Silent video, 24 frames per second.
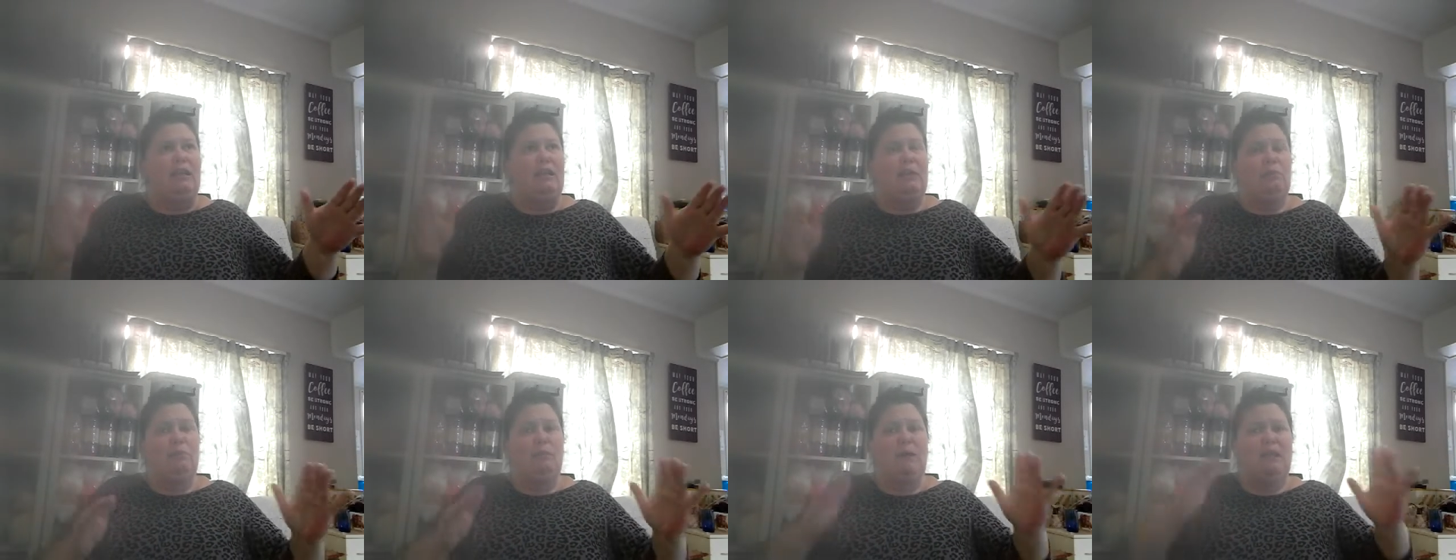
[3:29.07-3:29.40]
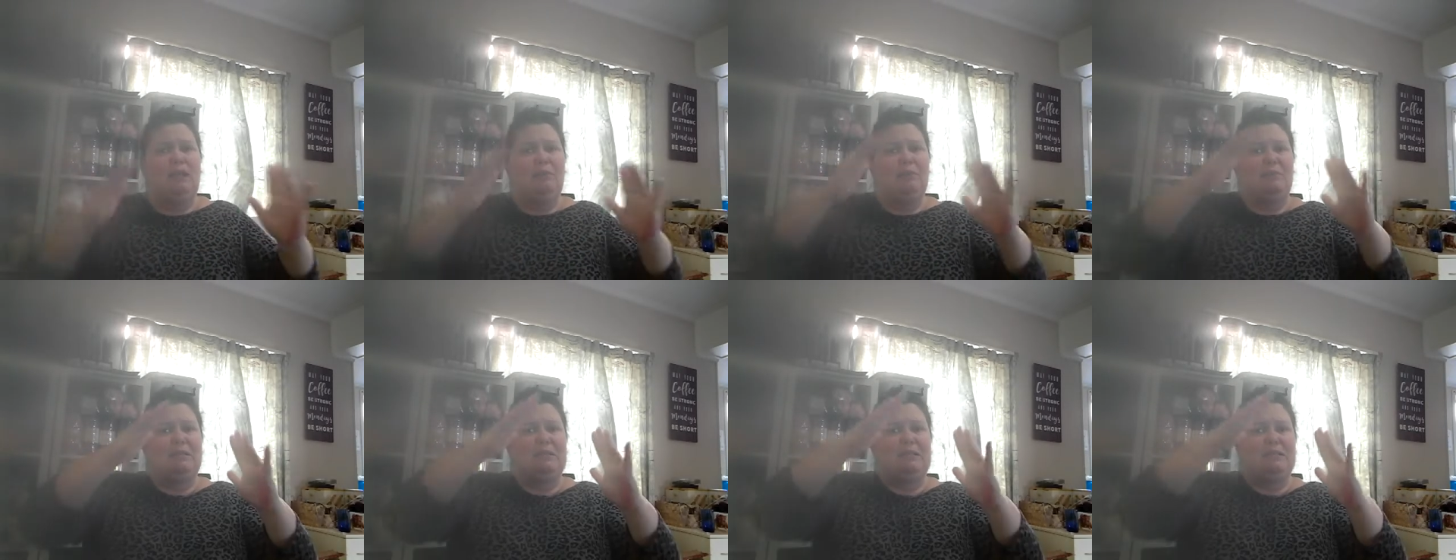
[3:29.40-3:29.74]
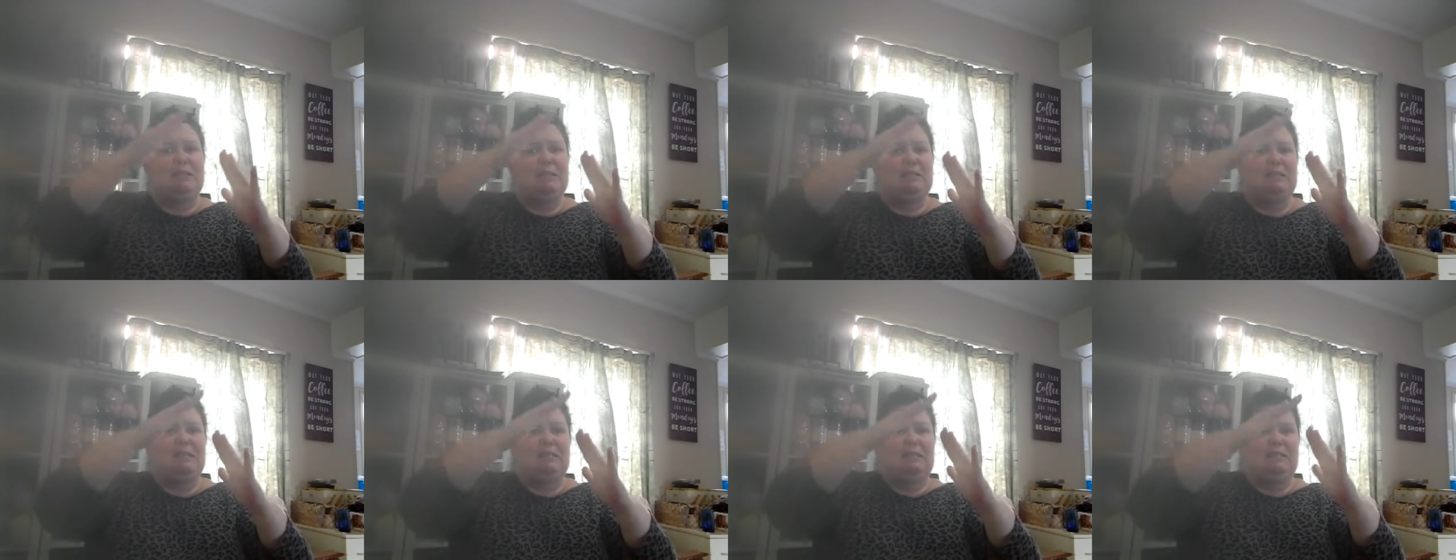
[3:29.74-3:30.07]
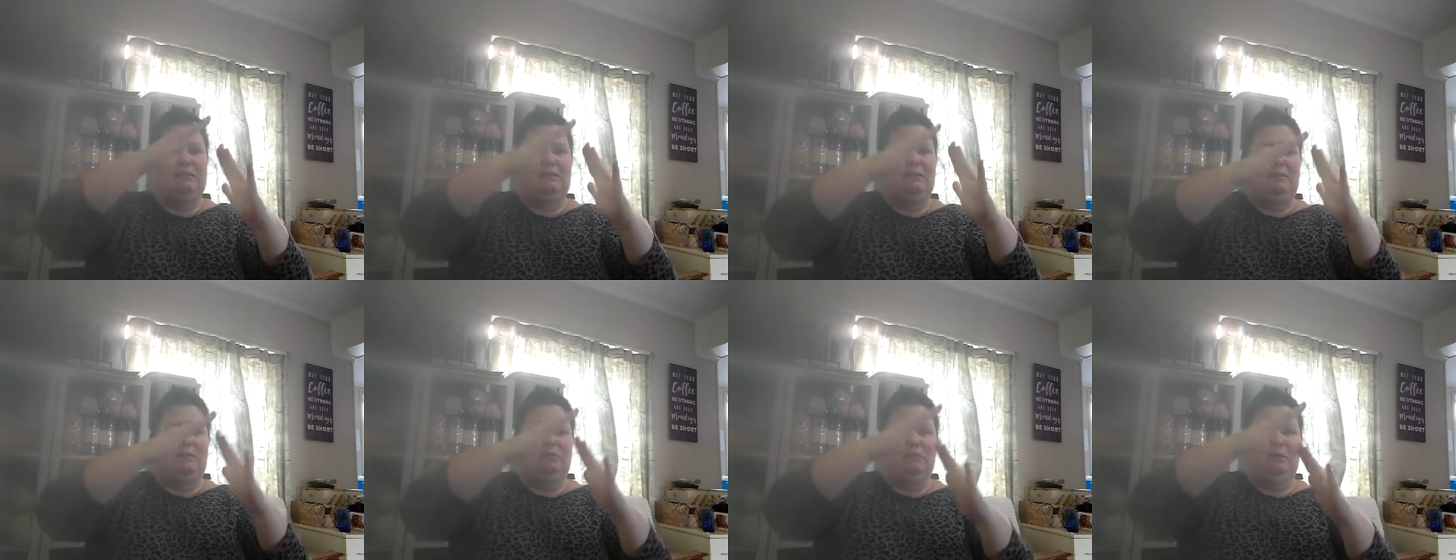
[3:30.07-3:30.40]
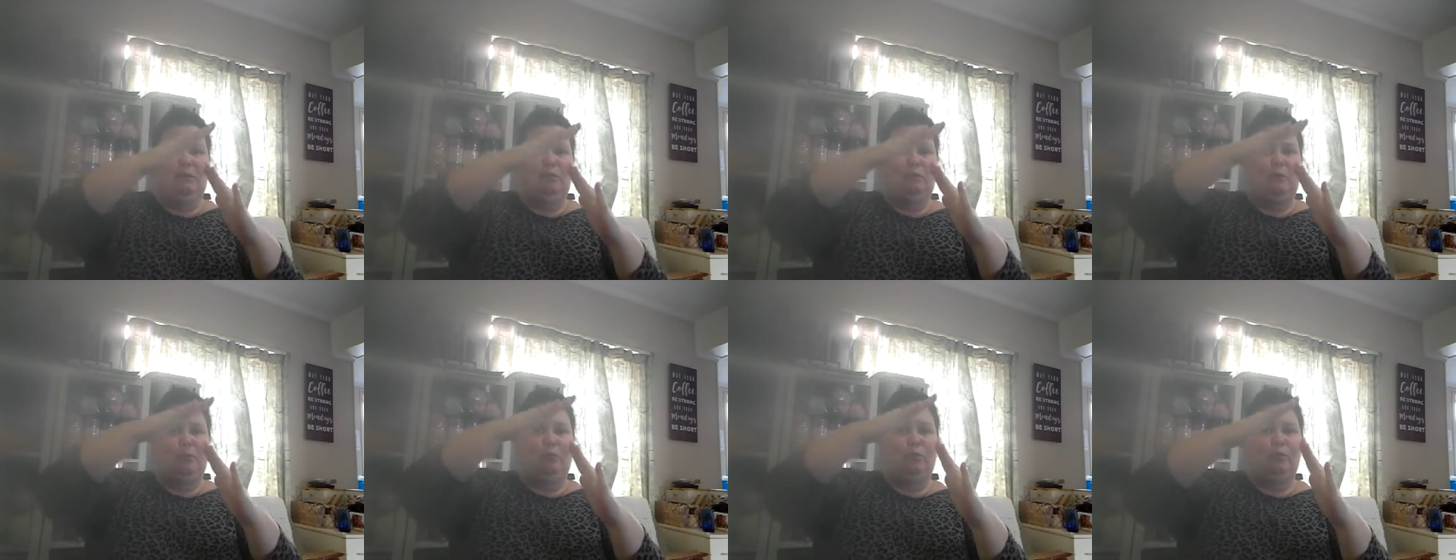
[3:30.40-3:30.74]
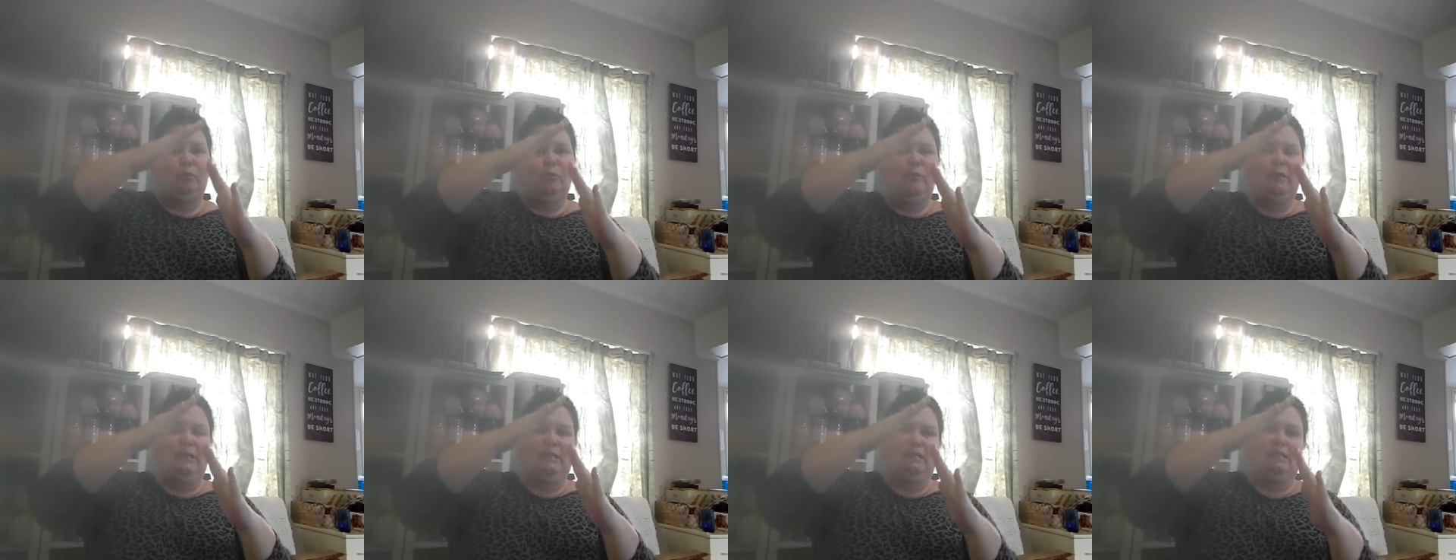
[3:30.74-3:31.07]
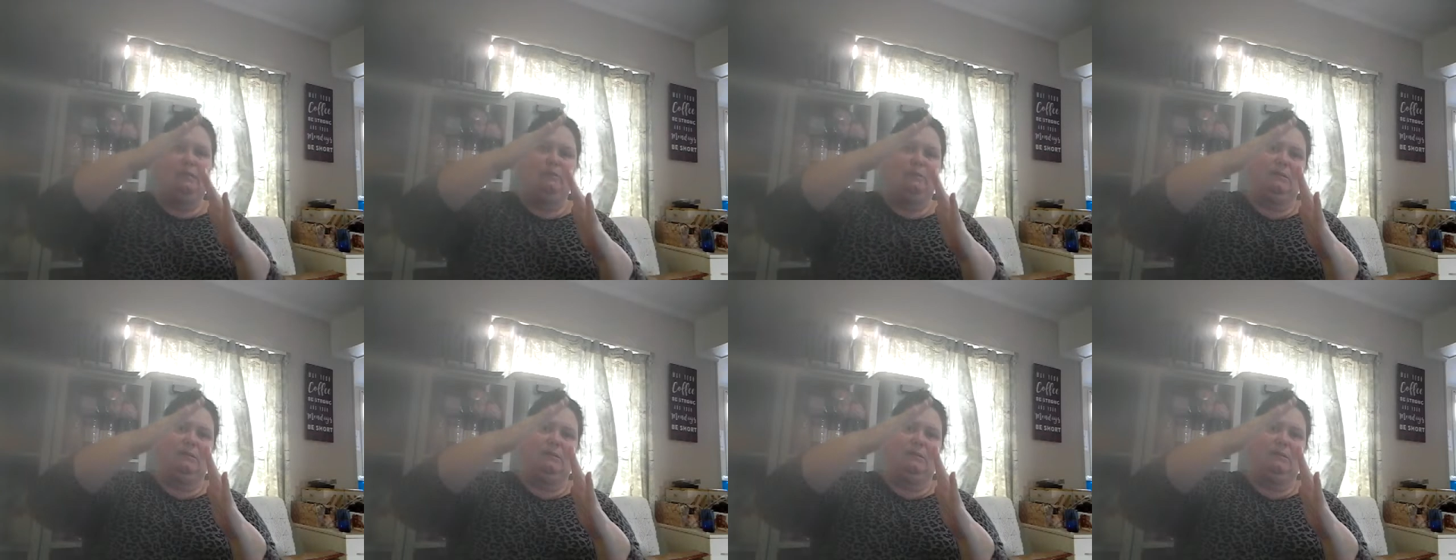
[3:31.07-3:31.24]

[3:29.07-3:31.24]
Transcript: and one of my points